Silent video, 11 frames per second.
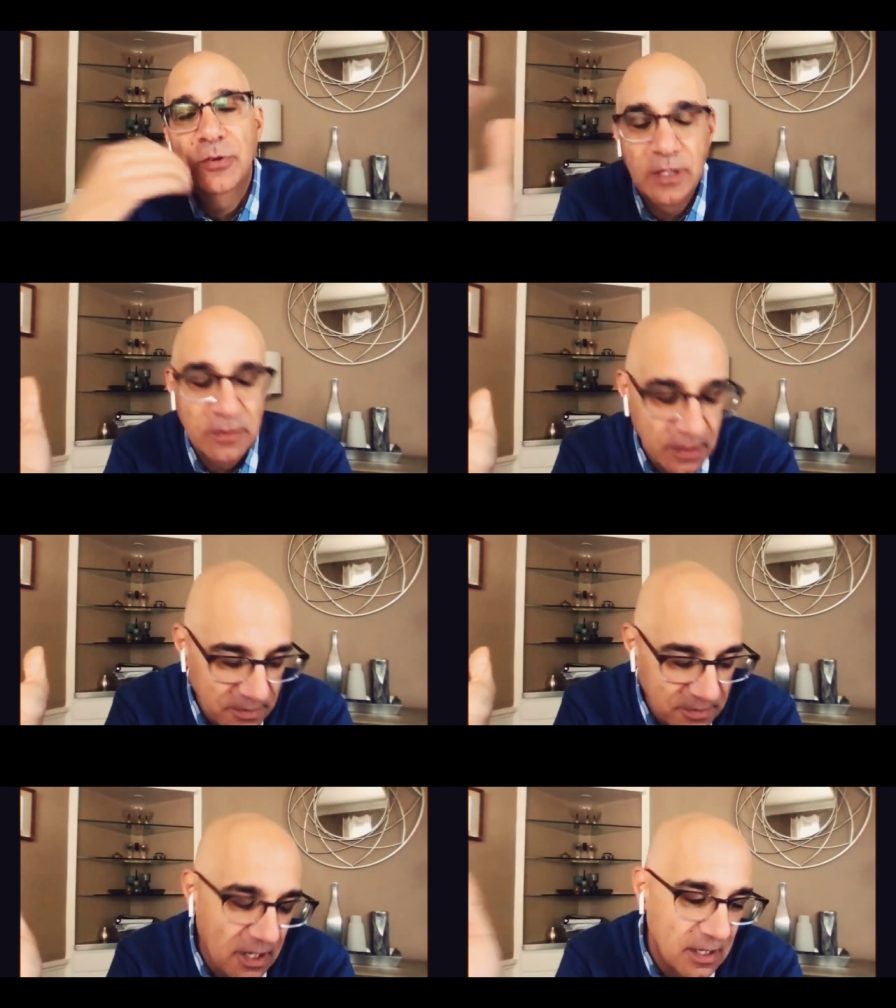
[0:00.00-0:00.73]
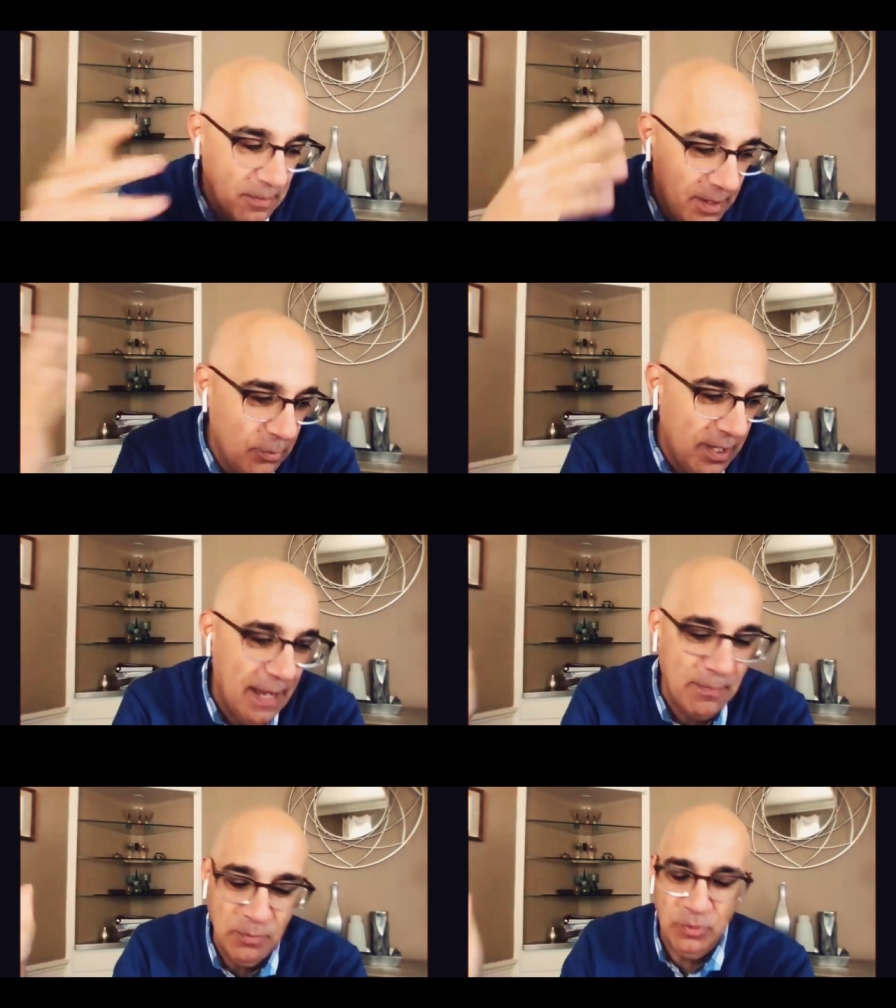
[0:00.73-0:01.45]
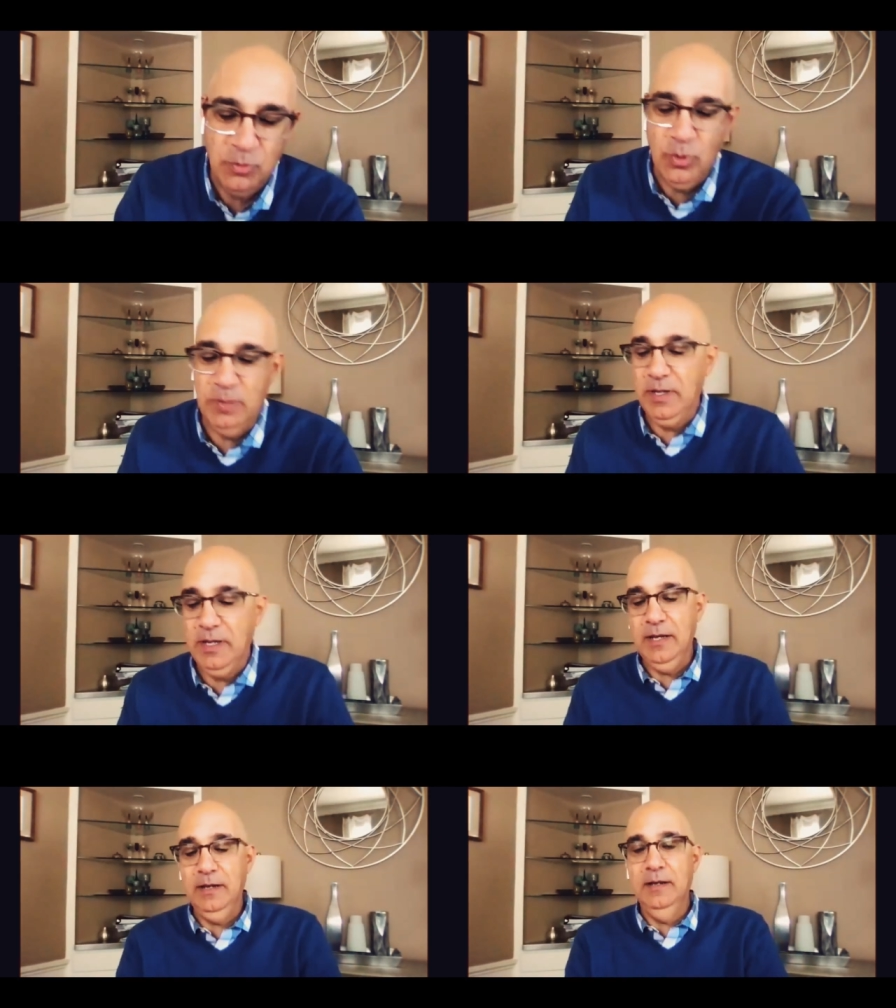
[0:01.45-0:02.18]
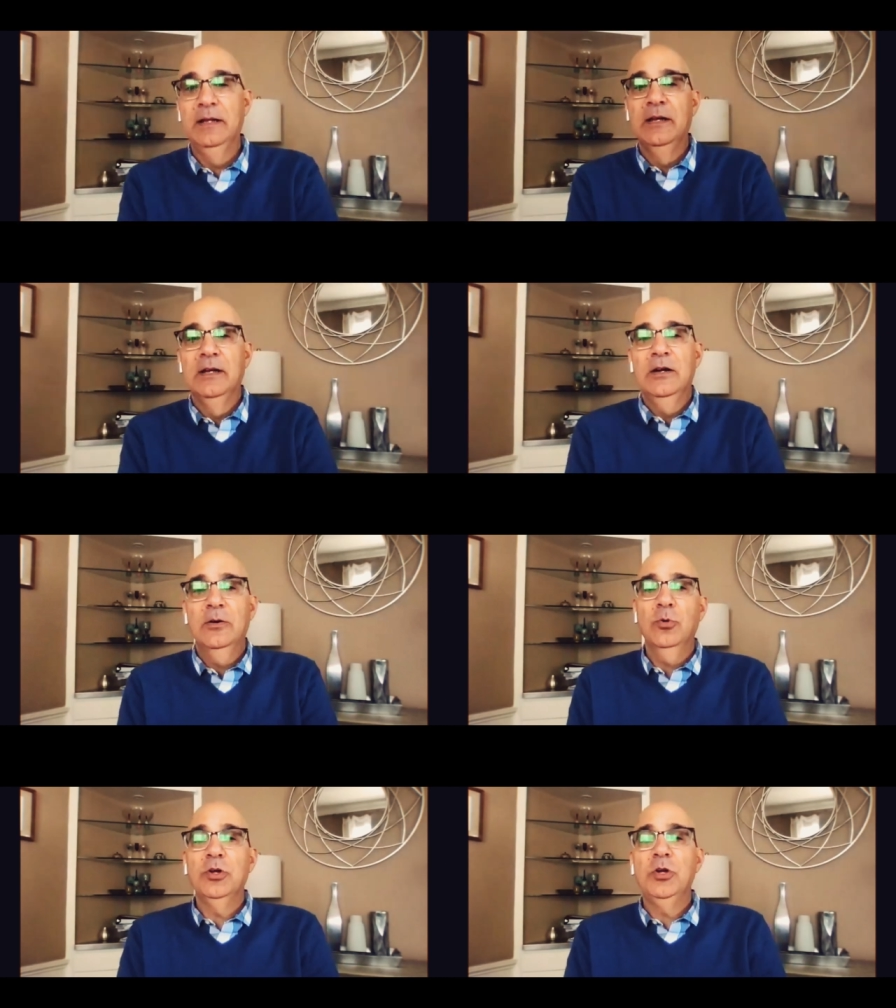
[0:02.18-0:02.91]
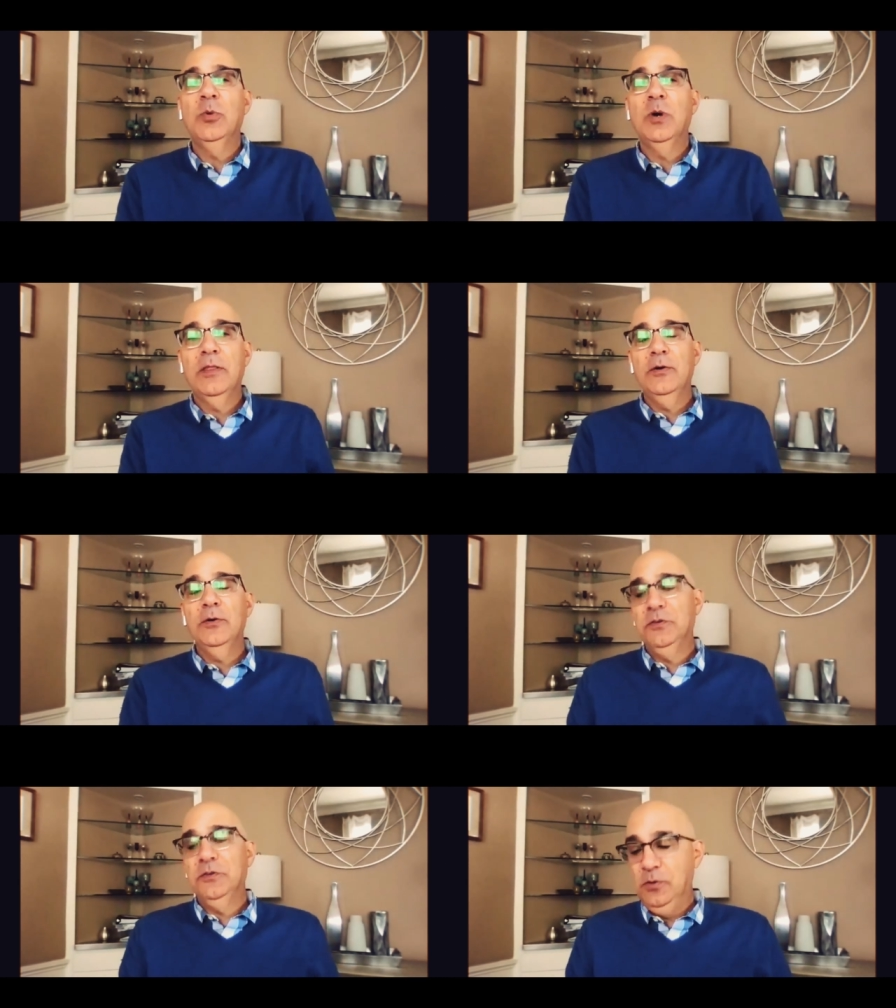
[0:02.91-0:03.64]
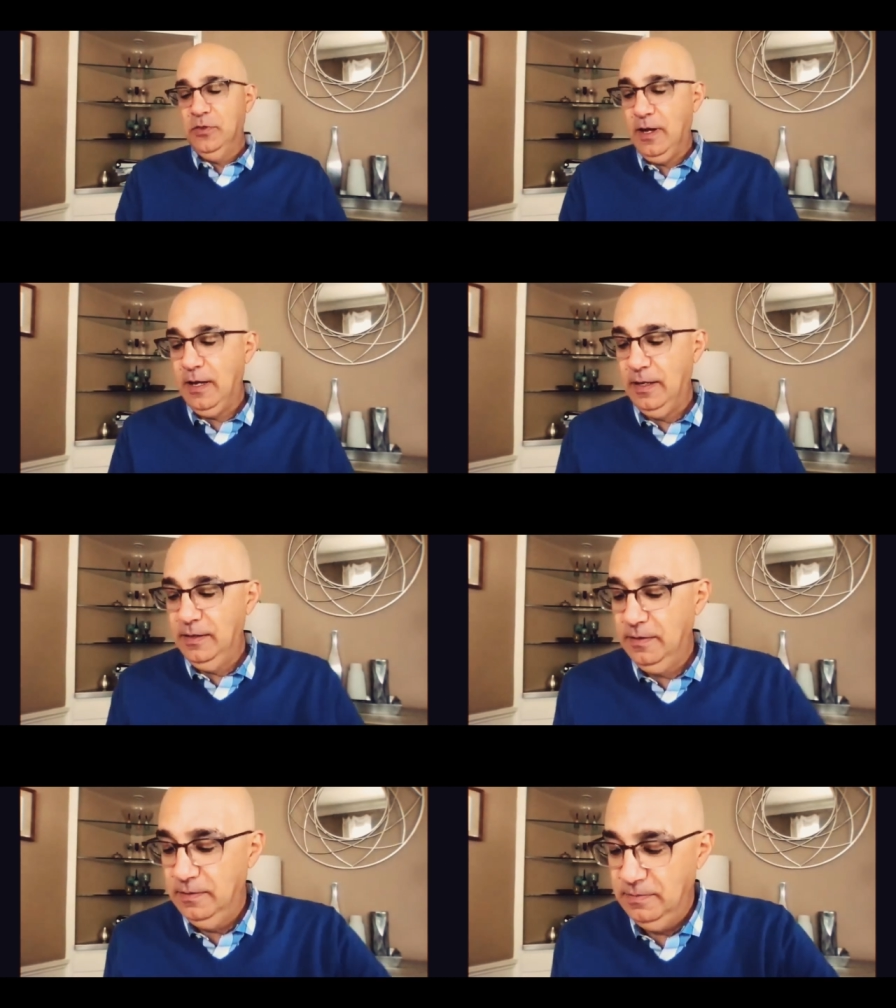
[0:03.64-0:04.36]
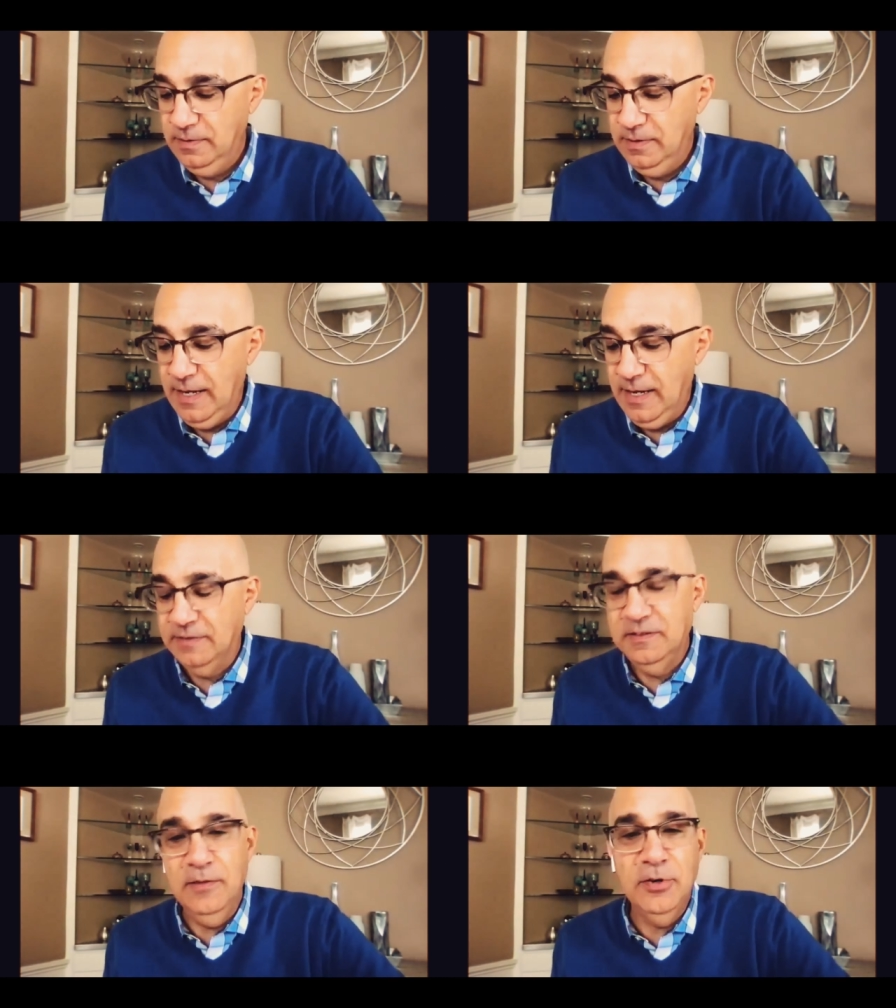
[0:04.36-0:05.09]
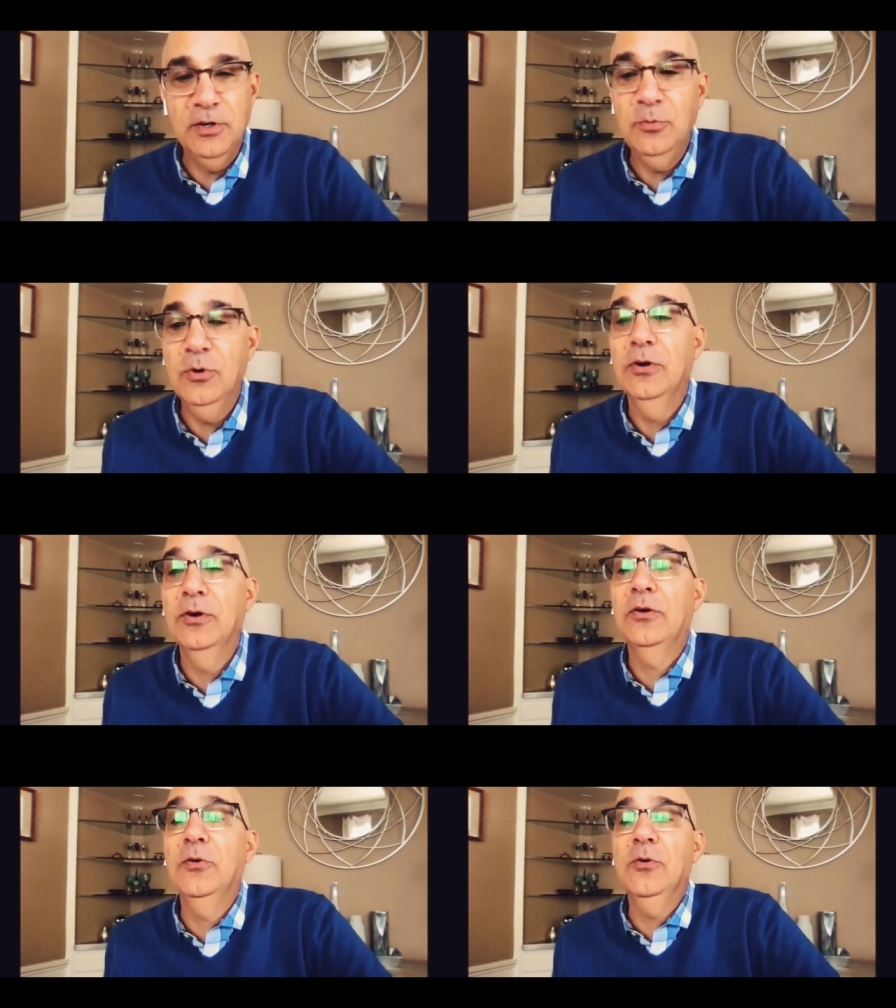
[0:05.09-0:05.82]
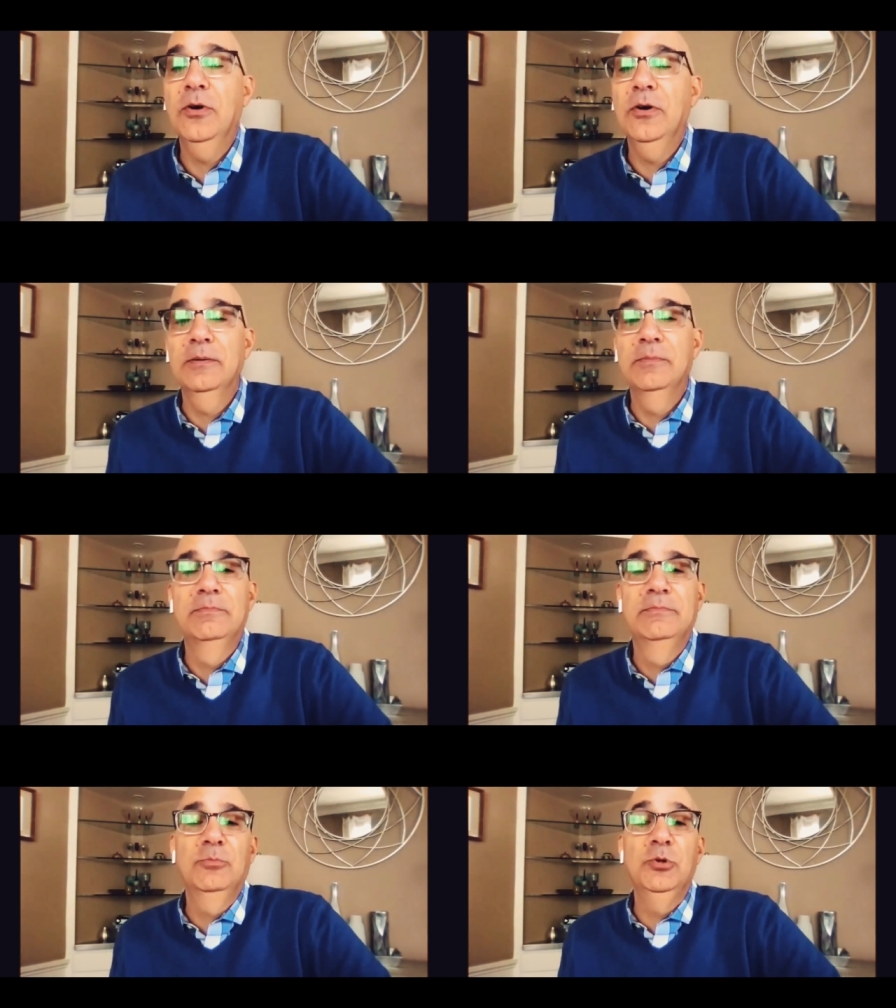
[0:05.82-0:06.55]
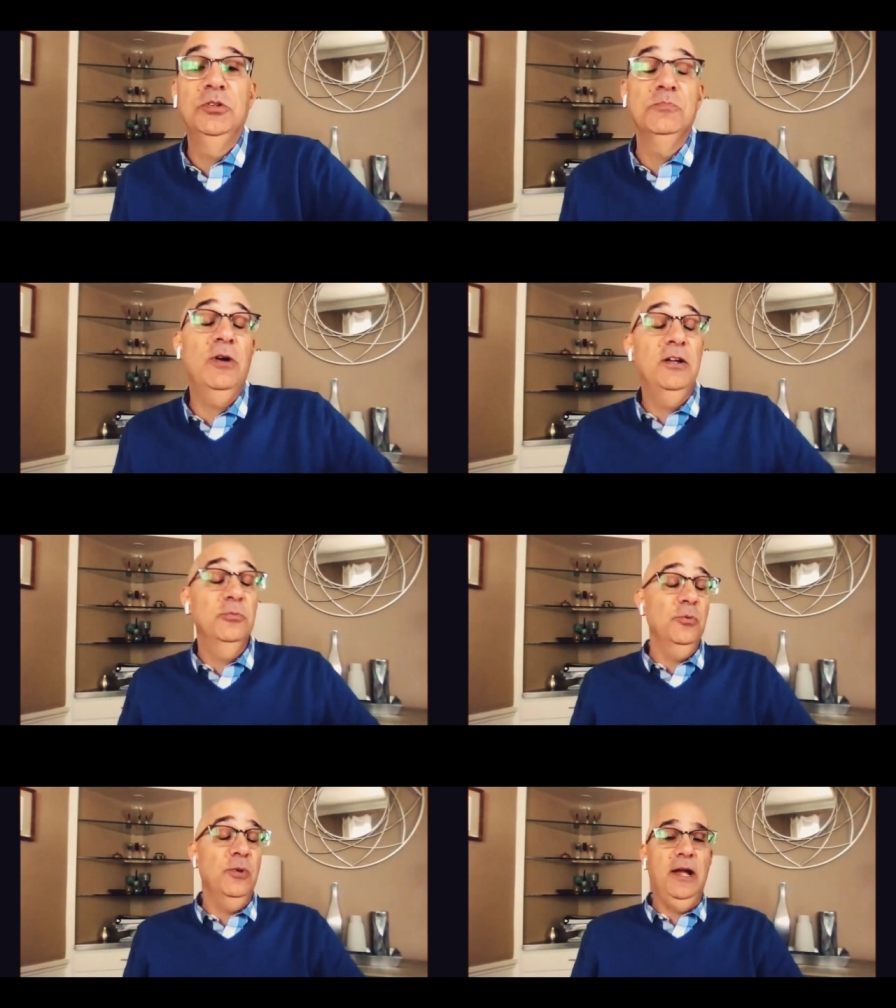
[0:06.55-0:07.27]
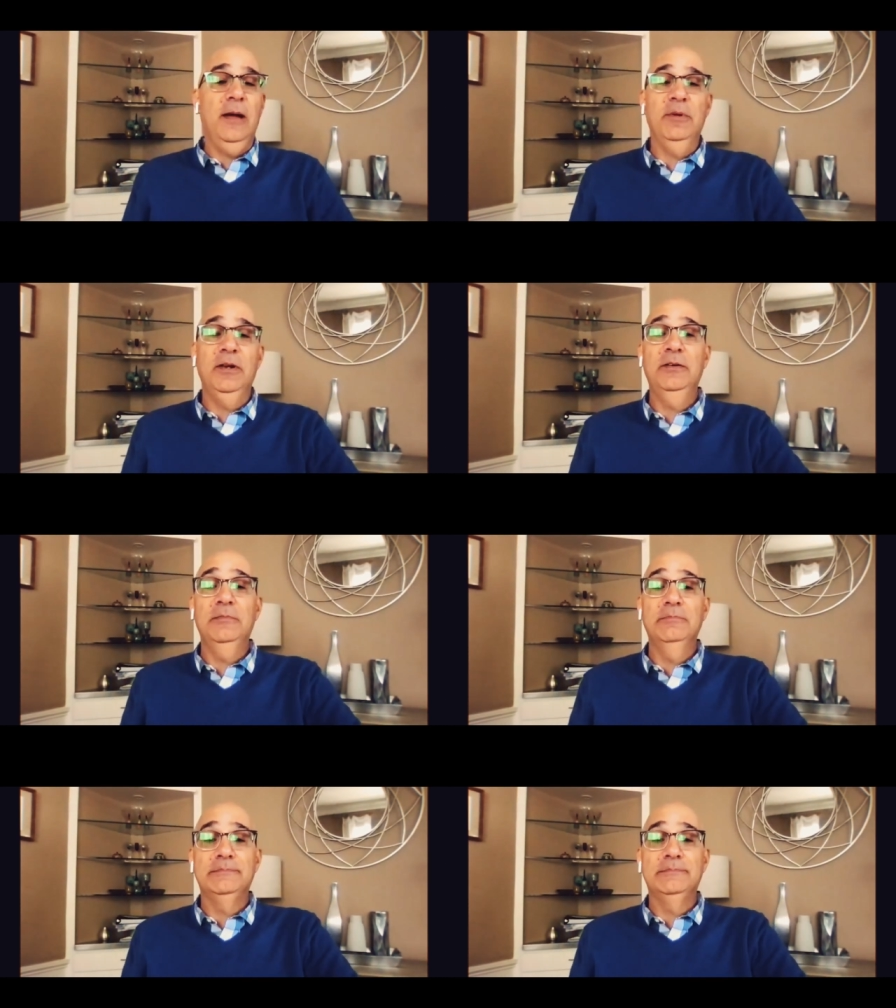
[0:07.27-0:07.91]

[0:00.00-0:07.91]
Like, let's talk about what happened with Quibi. And were you one of those who thought, yeah, it's never going to work, or were you surprised with what happened?